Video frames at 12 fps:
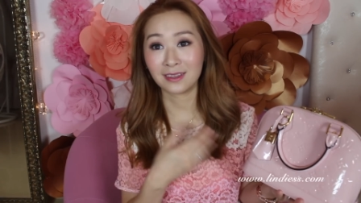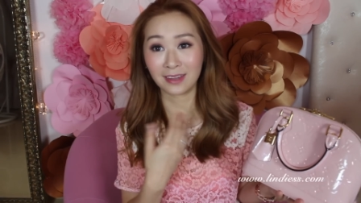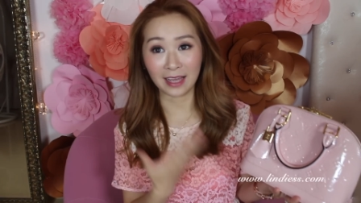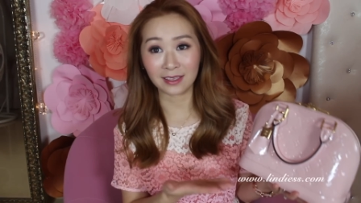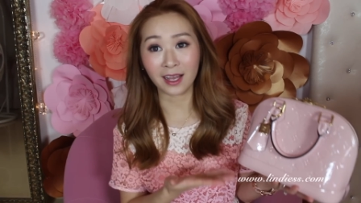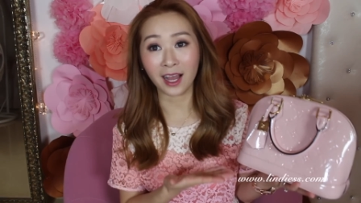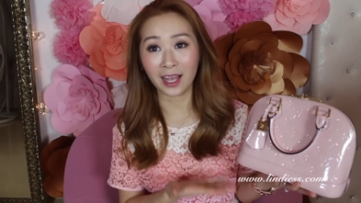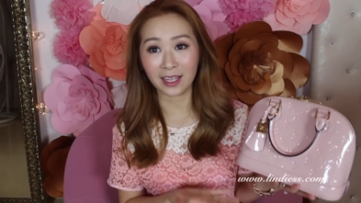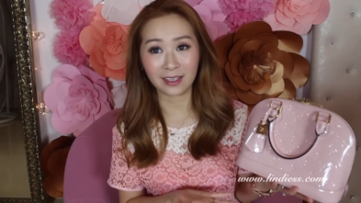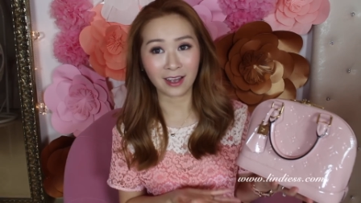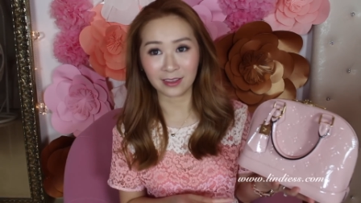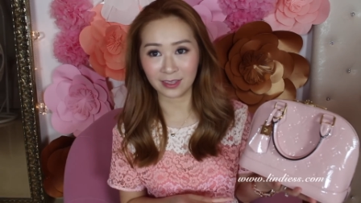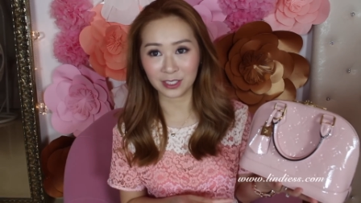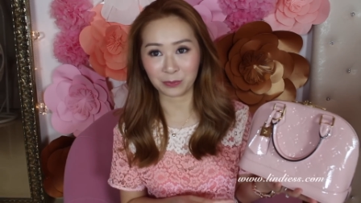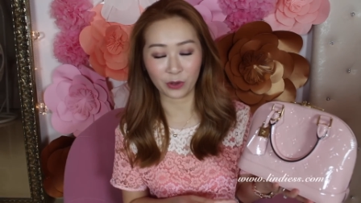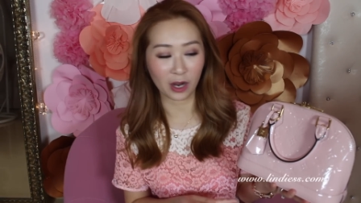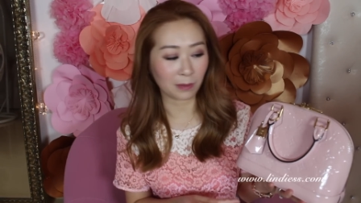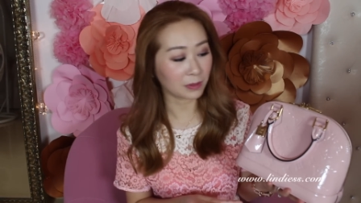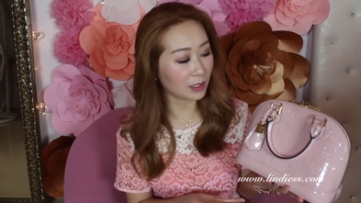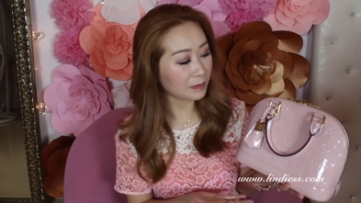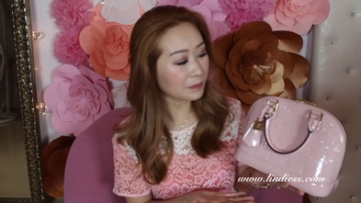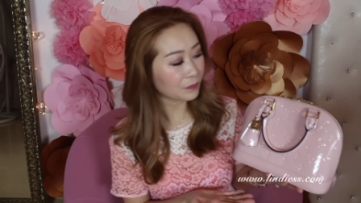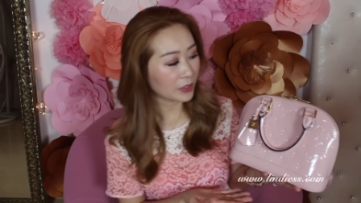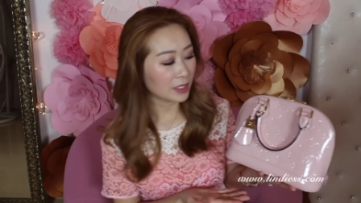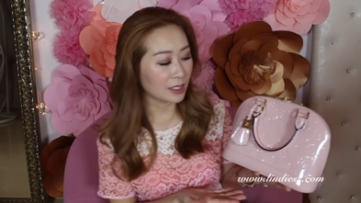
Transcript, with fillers: that I got this problem.